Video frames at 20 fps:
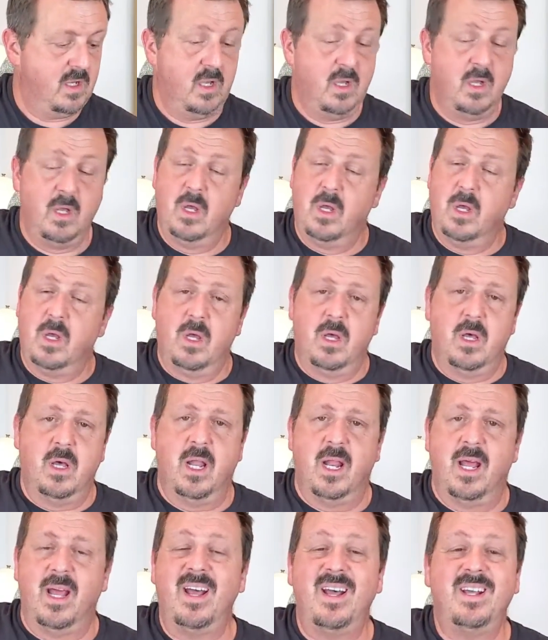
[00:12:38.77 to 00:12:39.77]

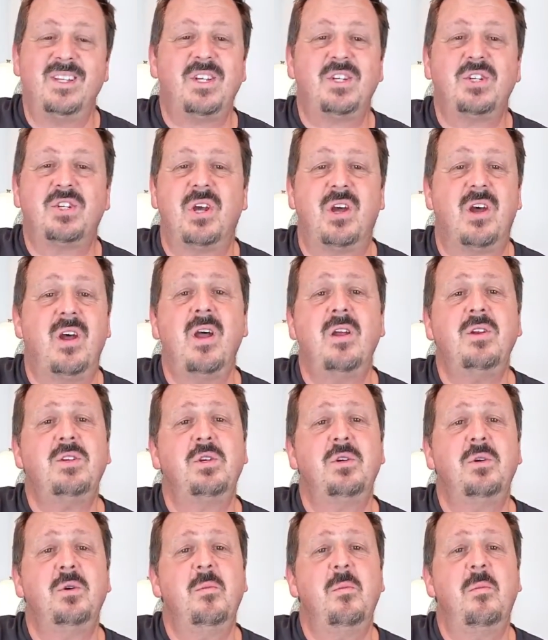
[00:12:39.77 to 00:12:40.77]
And as I turn
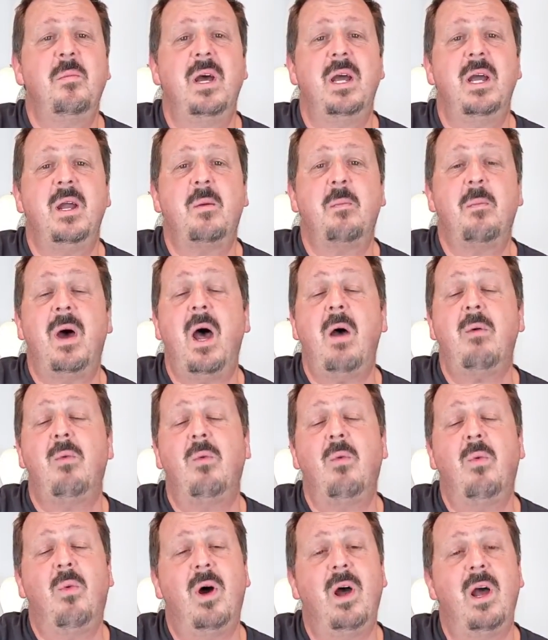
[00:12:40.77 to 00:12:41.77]
to make my
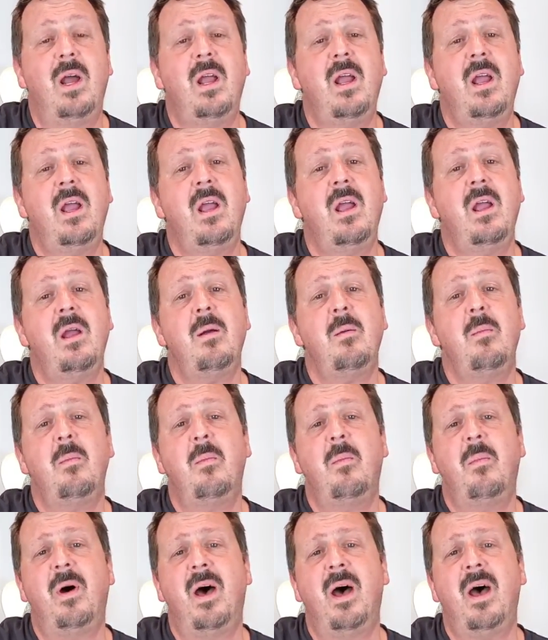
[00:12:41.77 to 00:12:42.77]
way
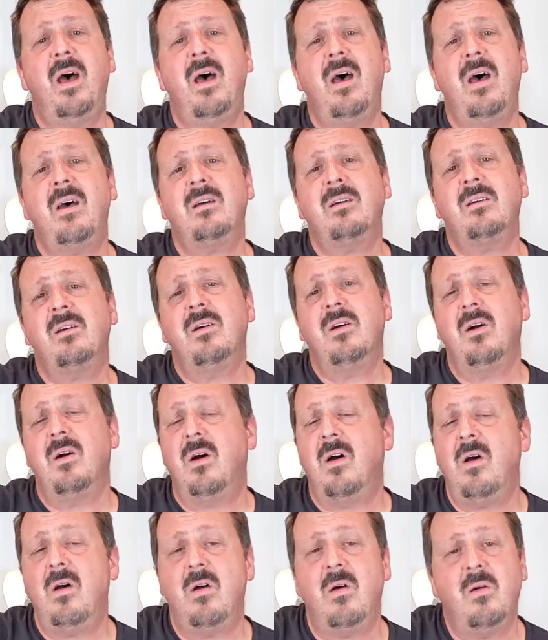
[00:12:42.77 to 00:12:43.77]
back
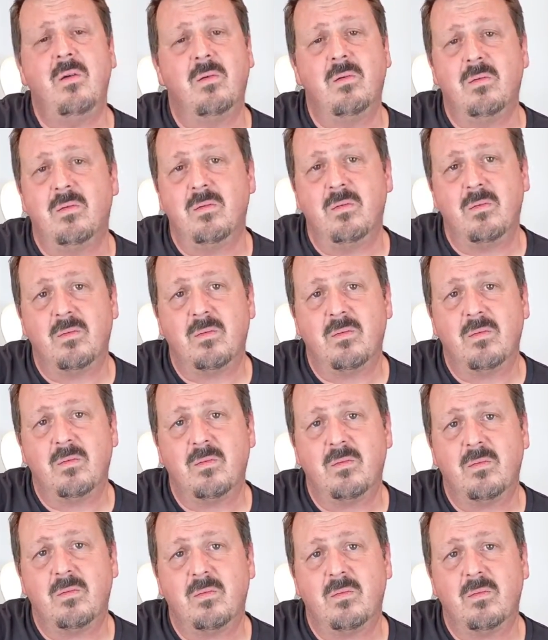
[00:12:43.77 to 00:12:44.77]
home,
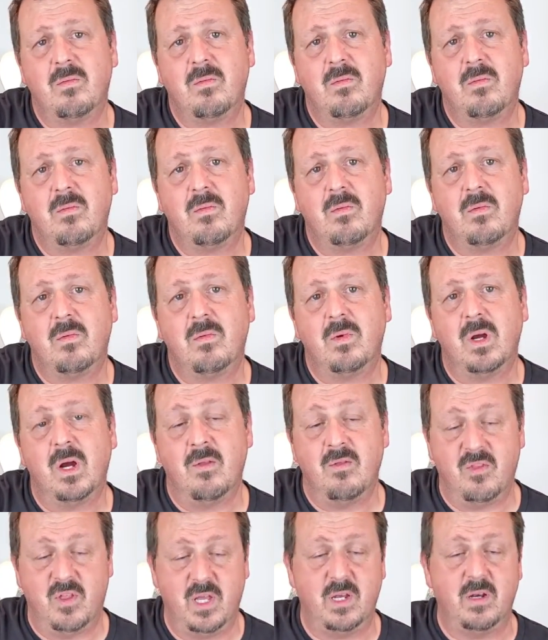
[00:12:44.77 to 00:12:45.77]

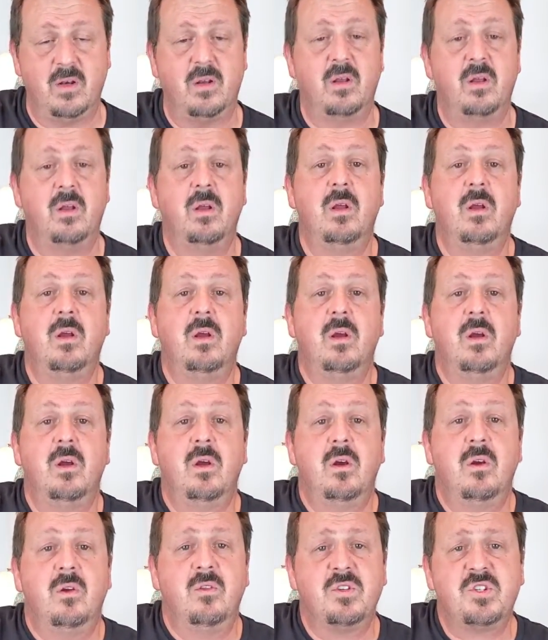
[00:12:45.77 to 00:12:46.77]
and then
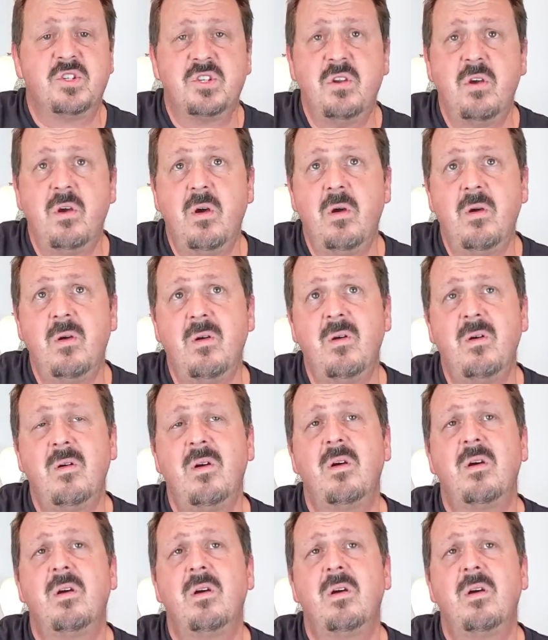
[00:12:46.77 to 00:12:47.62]
the snow